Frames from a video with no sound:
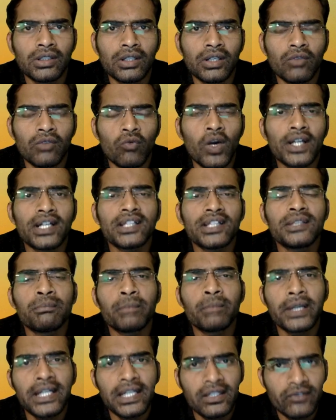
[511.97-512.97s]
what are the
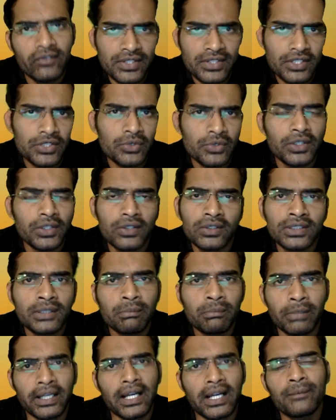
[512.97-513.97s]
prerequisite to learn the
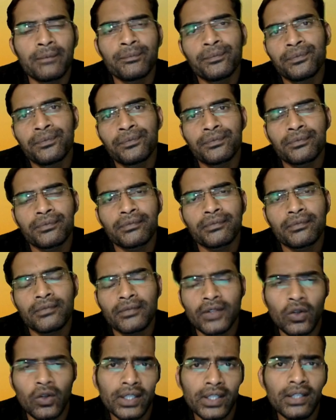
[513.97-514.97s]
Pega?
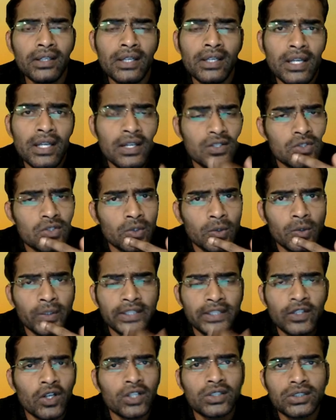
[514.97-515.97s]
Okay, so
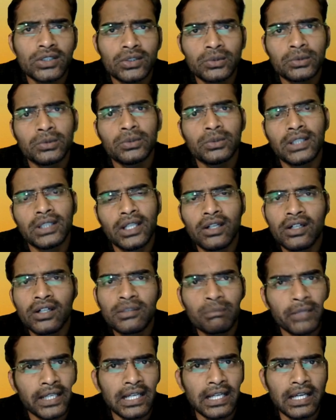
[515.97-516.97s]
in order to
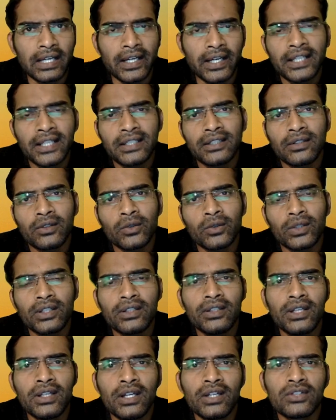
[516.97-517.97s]
learn Pega, right,
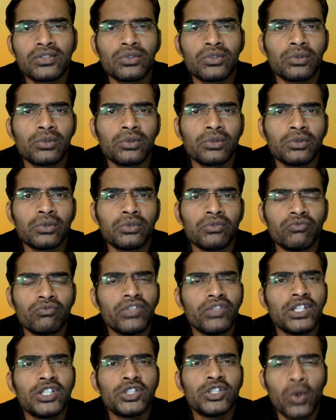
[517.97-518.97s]
okay, so
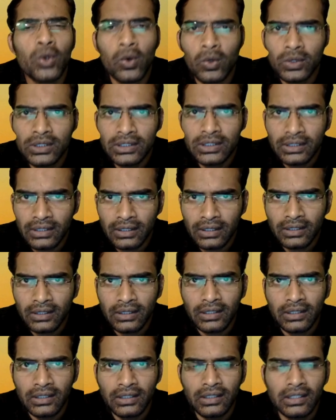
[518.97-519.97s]
we don't
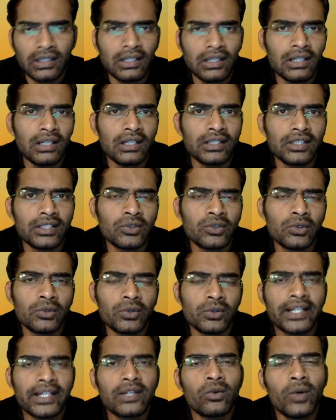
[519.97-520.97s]

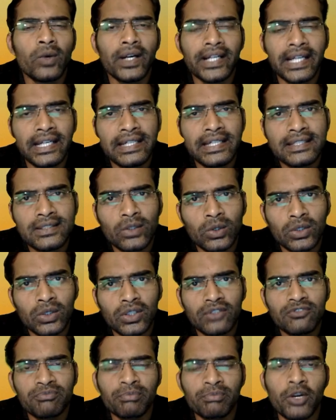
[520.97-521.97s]
require any sort
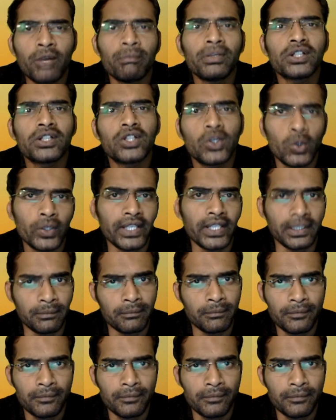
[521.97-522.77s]
of proper coding.